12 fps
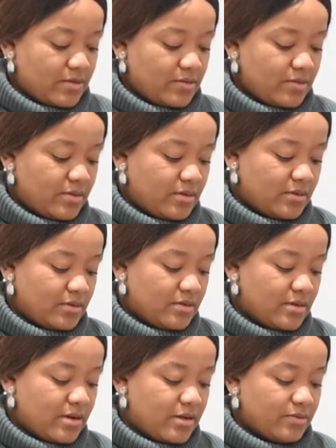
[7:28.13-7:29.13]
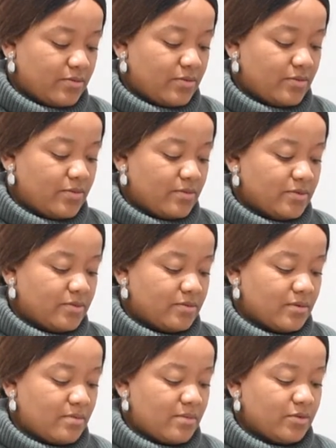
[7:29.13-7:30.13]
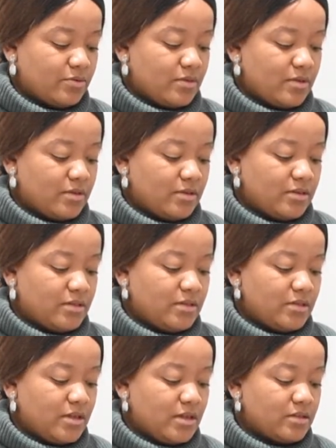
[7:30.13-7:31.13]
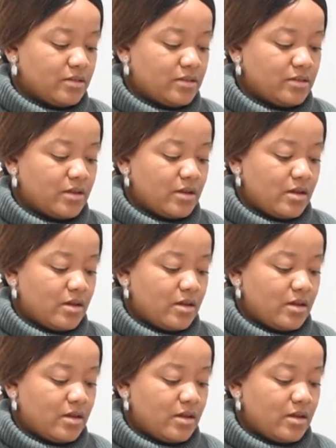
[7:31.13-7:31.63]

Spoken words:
So this is the last glue. I'm just gonna make sure that it sticks,